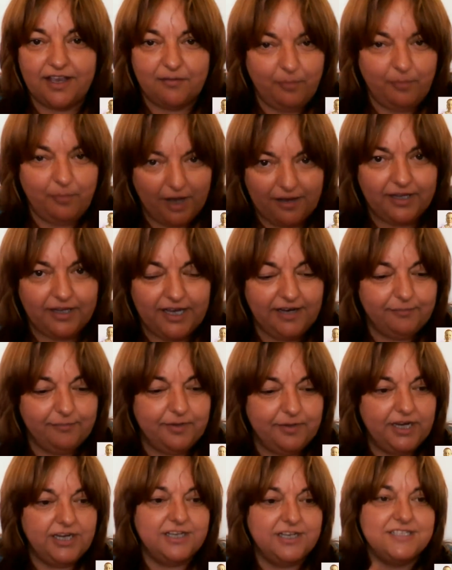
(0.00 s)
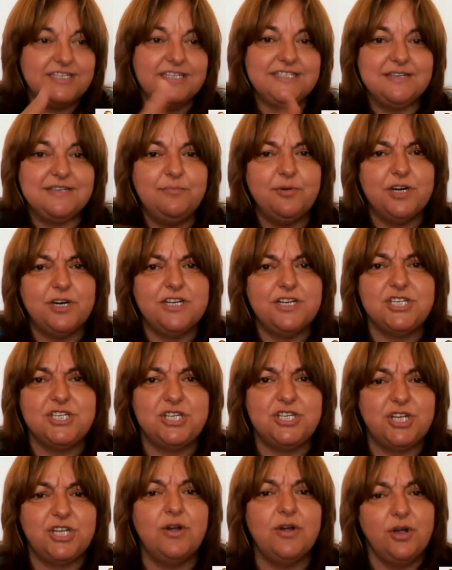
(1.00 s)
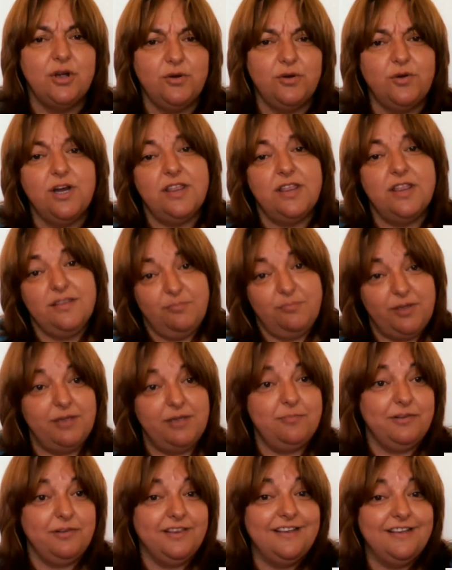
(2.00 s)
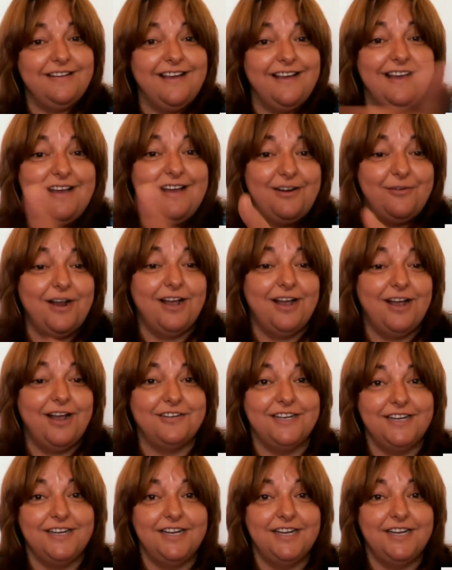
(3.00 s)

in public, because it's important to know who are the people that are around,